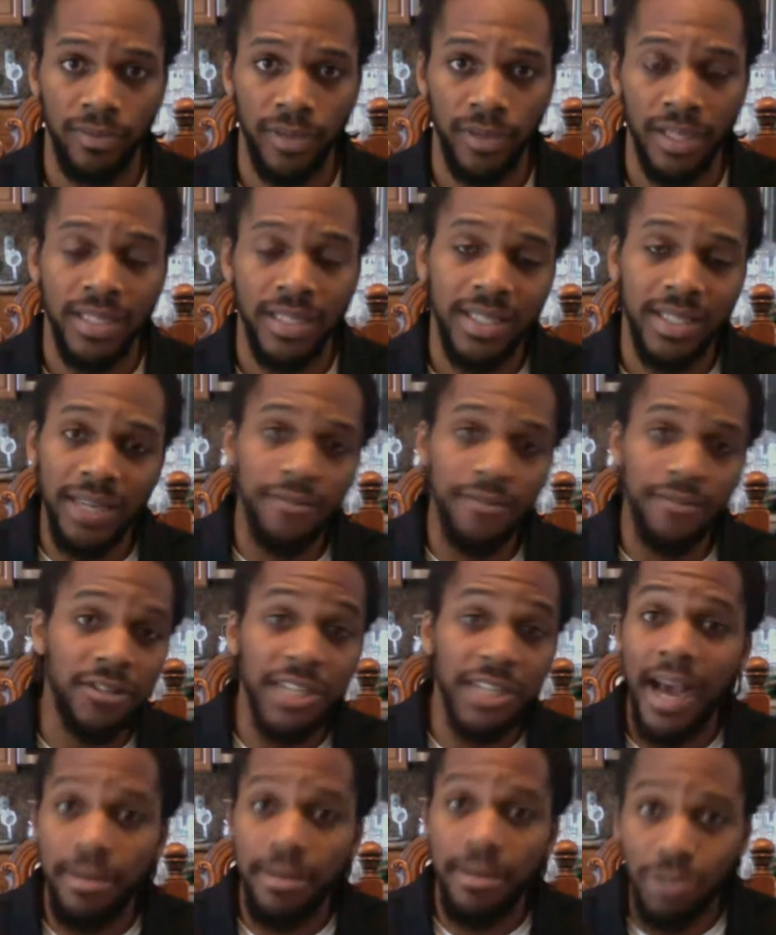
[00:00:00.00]
Steve
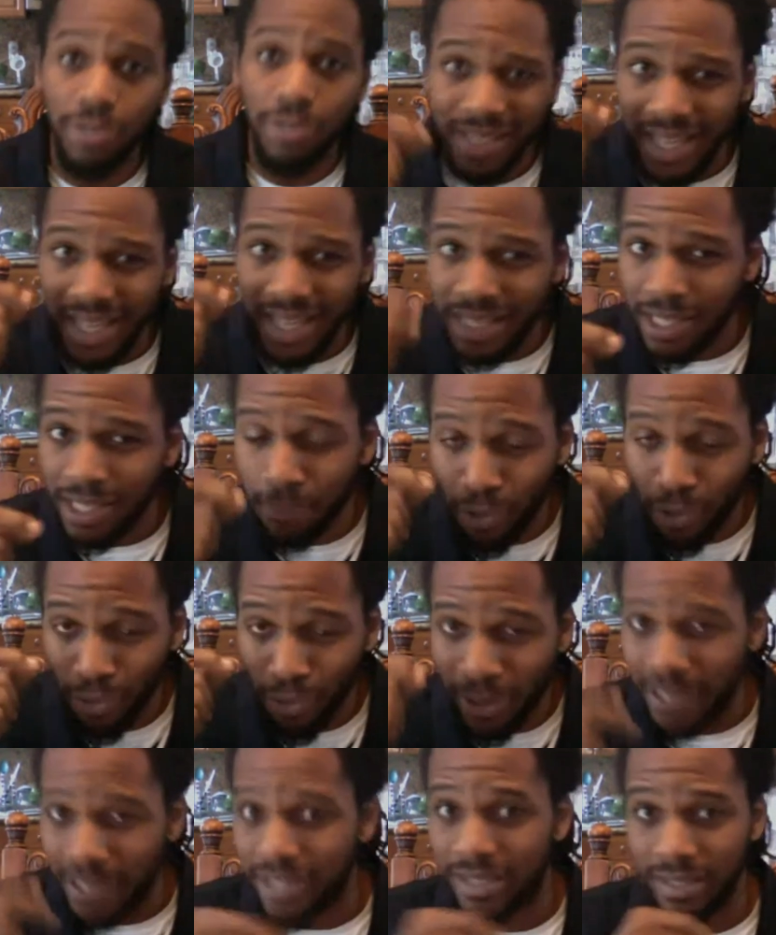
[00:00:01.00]
Jobs was an
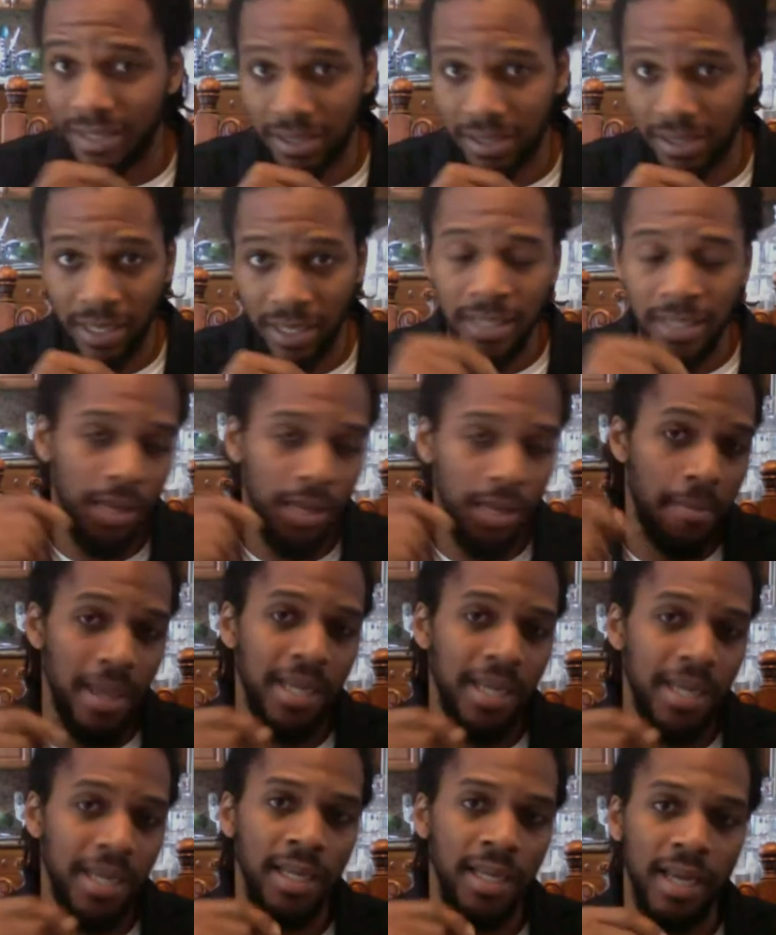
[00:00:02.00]
inspiration to
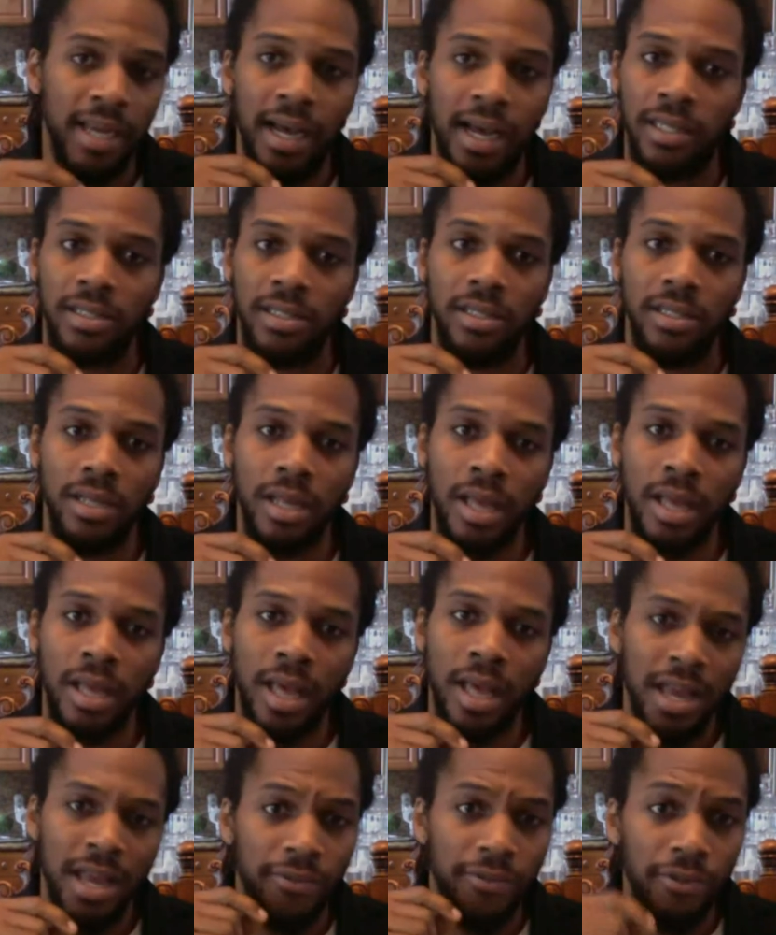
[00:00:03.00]
many, guys.
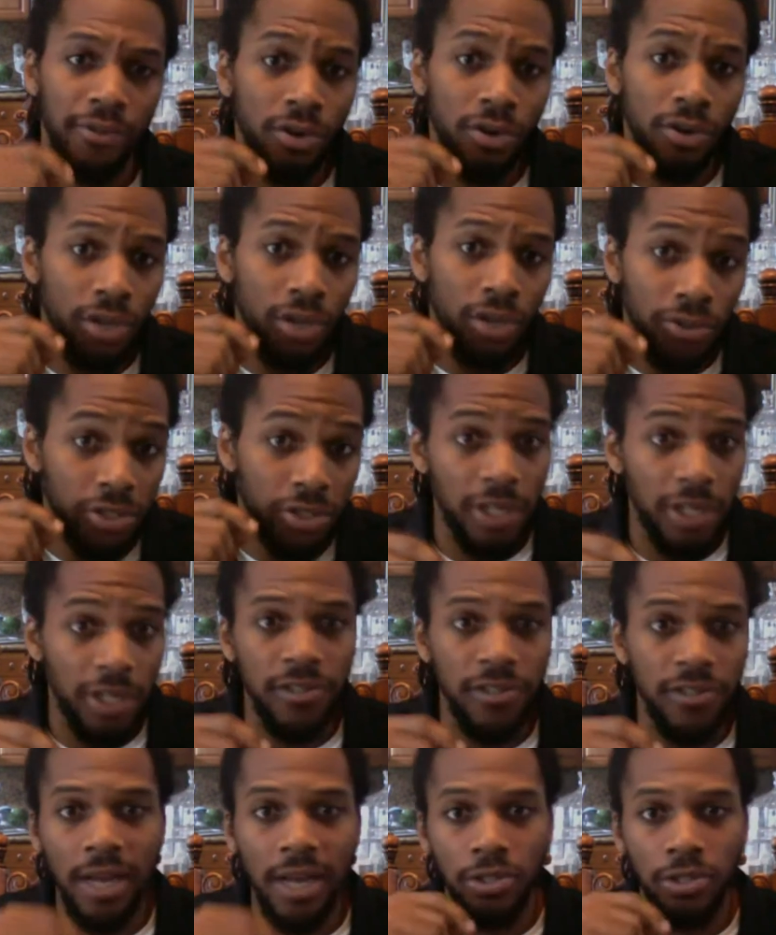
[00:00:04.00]
And if you don't know Steve
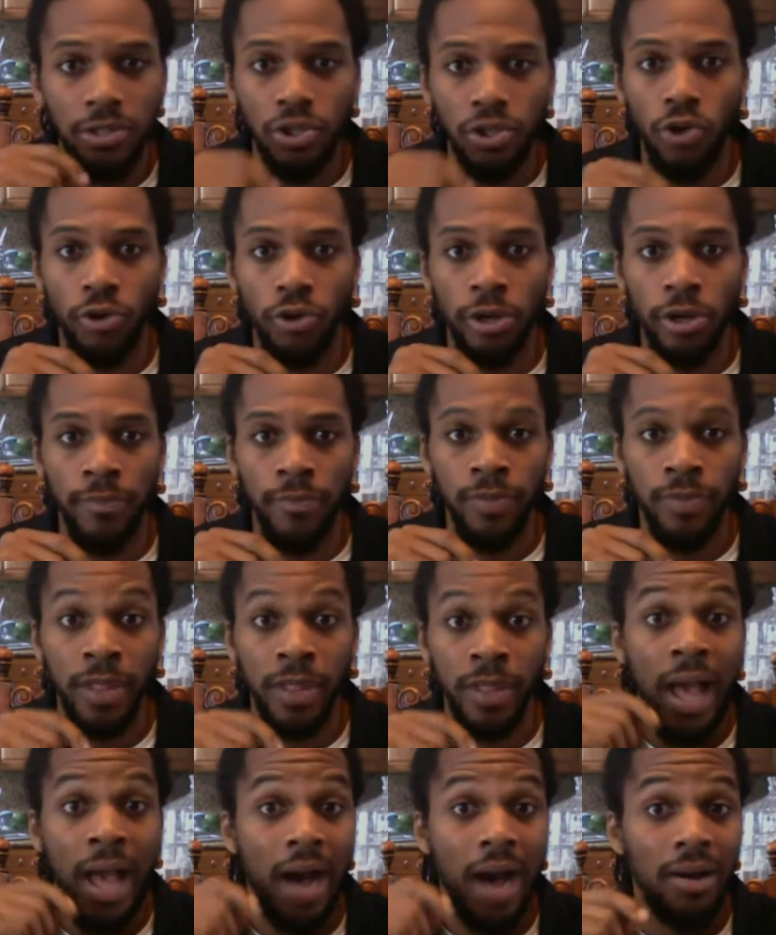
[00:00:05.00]
Jobs' story,
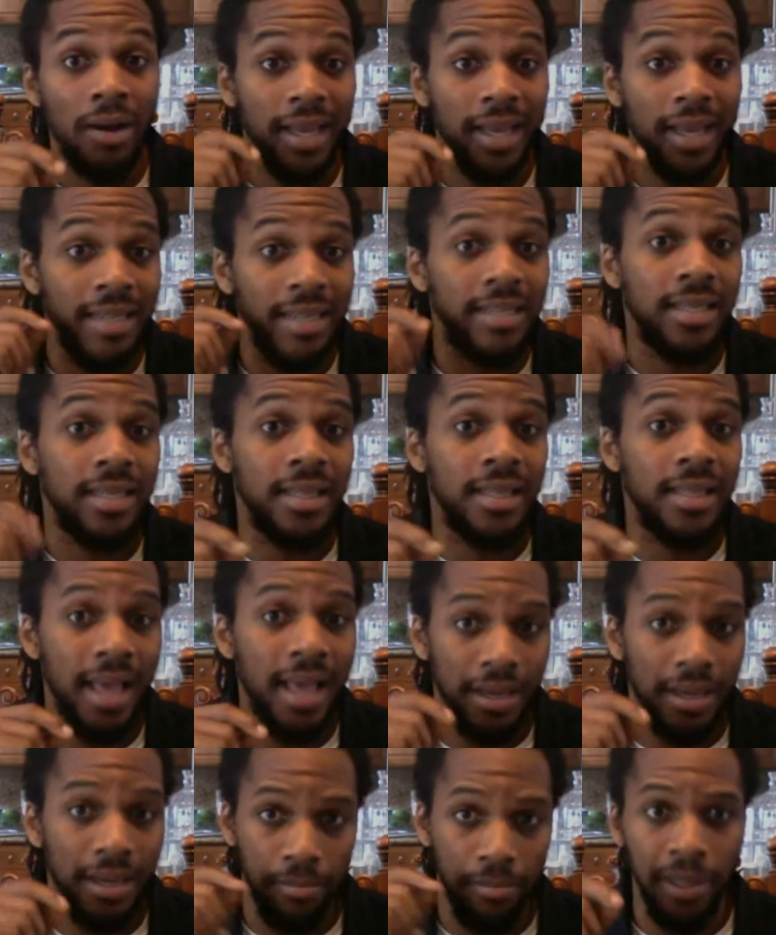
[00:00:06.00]
I'll get into that in
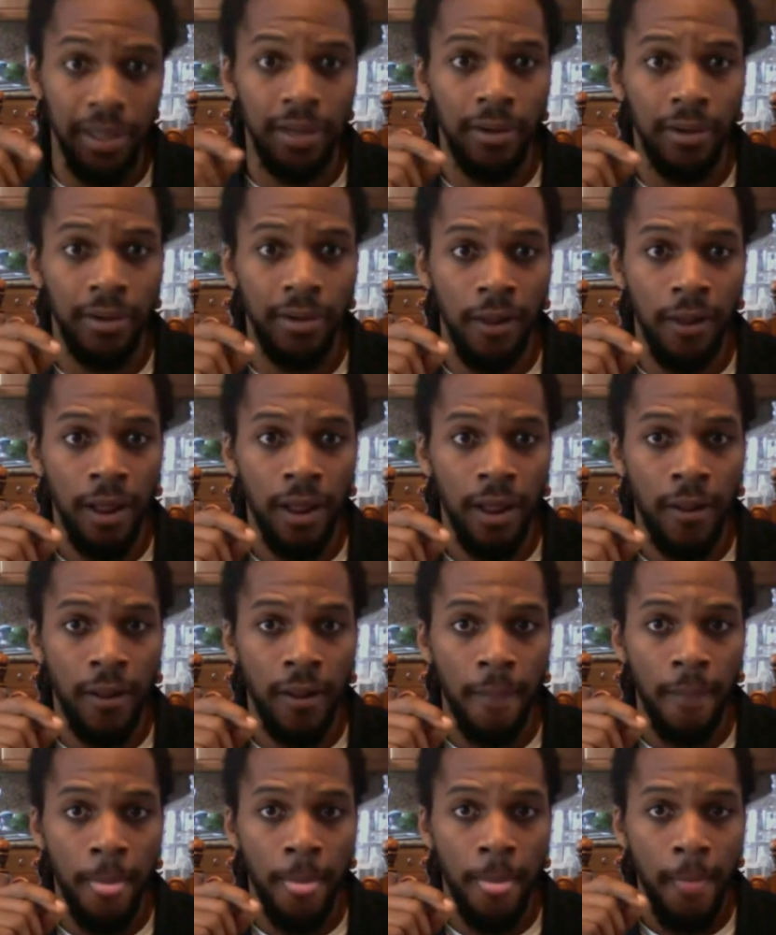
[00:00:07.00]
a bit.
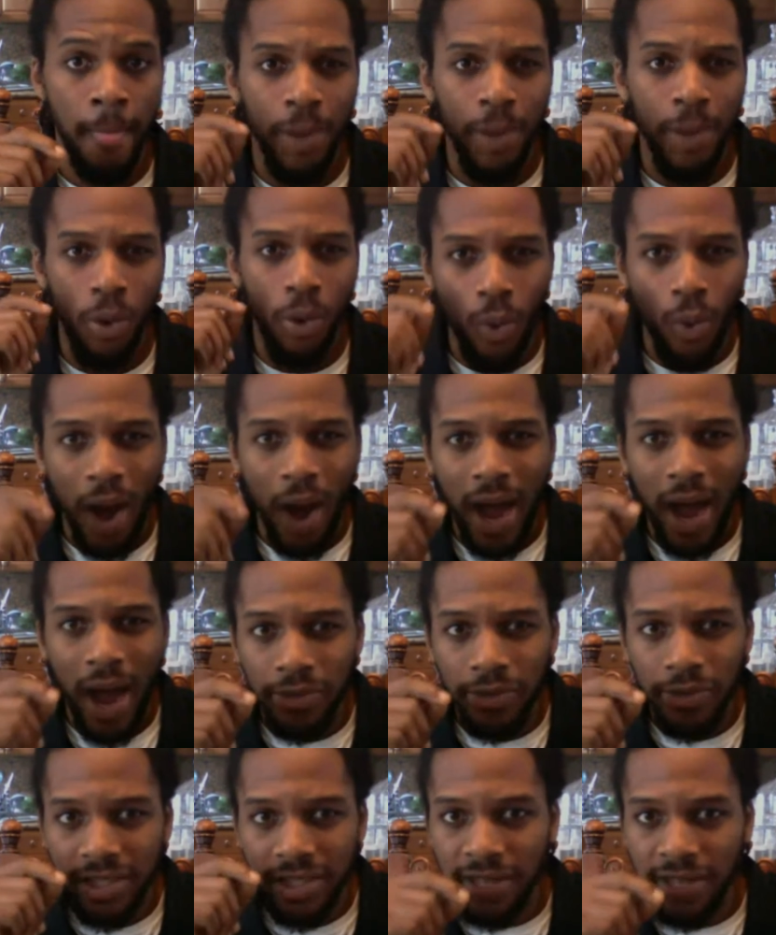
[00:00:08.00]
But why was
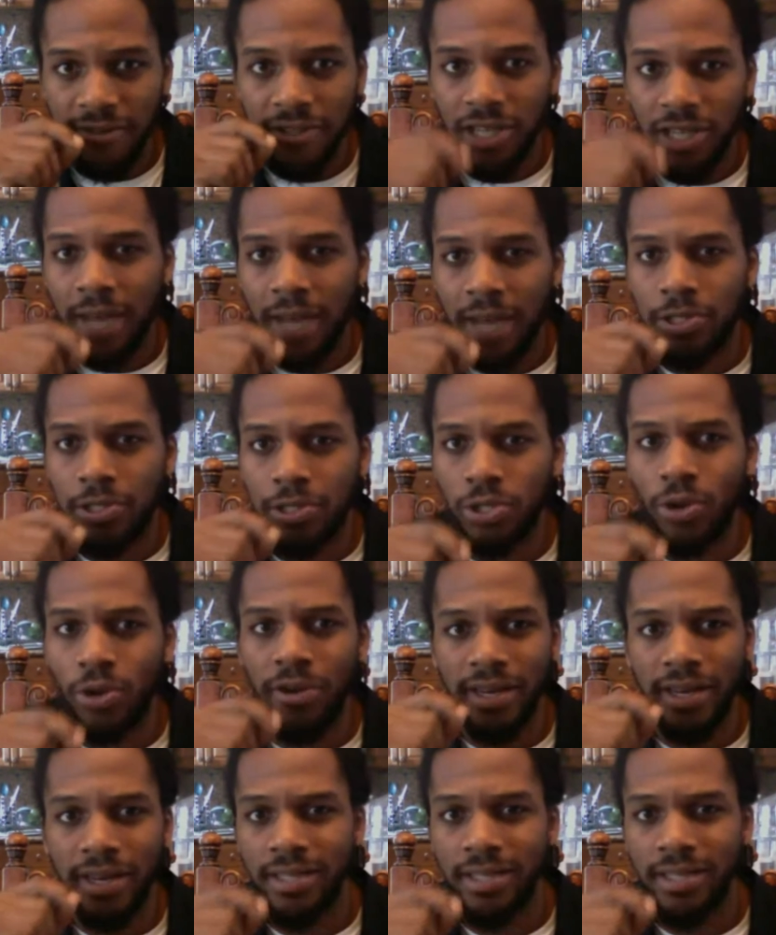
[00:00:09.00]
Steve Jobs' story
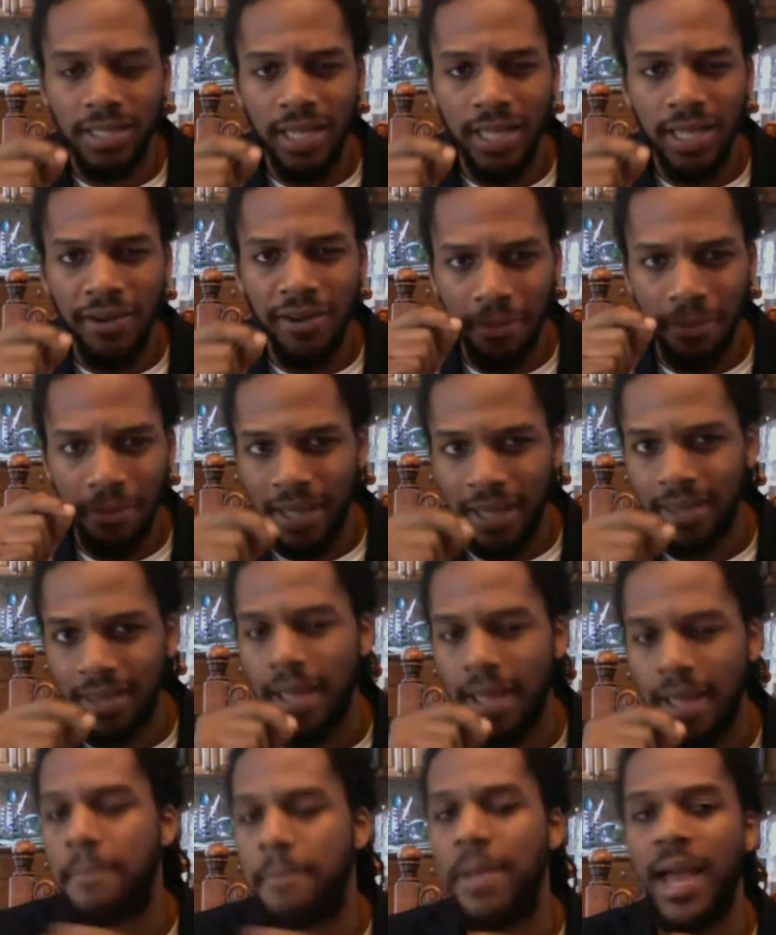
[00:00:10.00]
necessary to make the
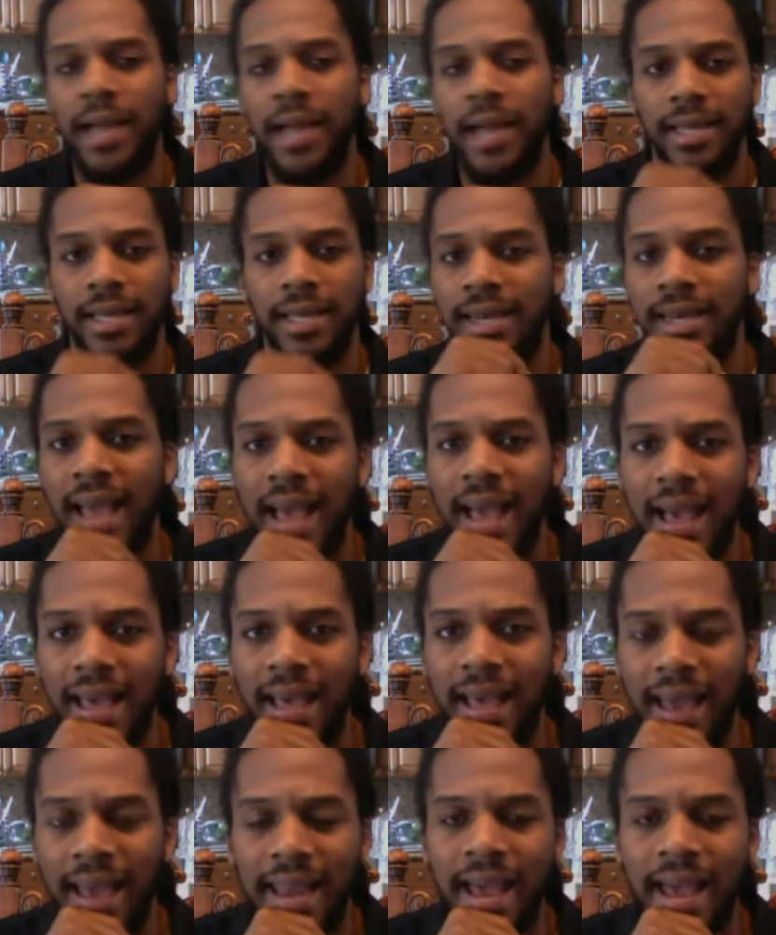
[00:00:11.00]
impact that it had
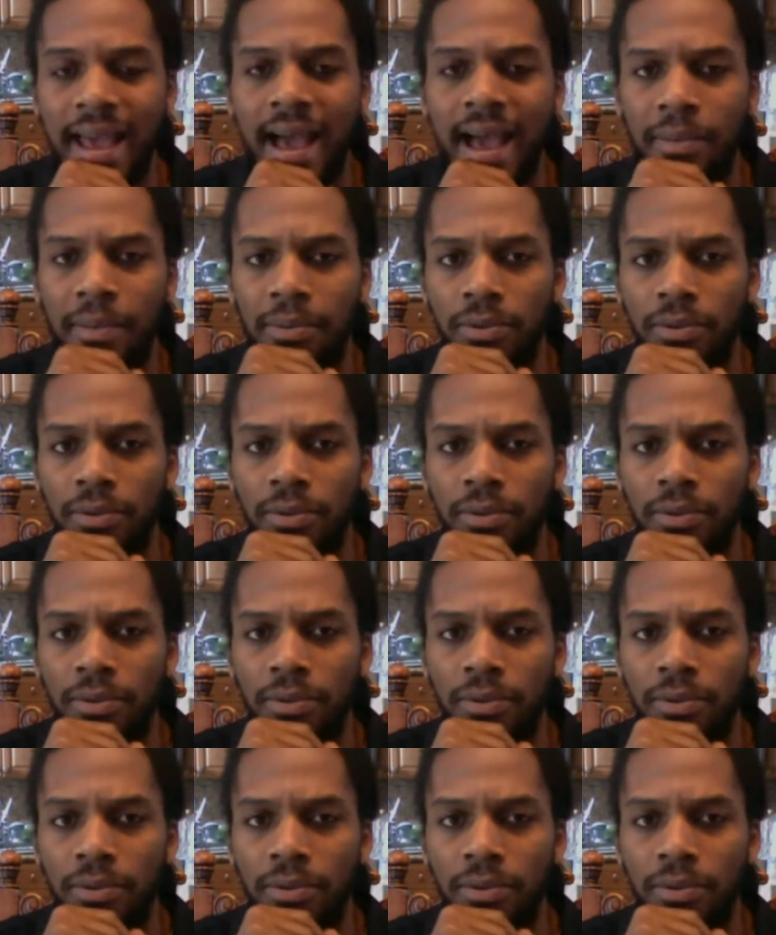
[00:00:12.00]
at Apple?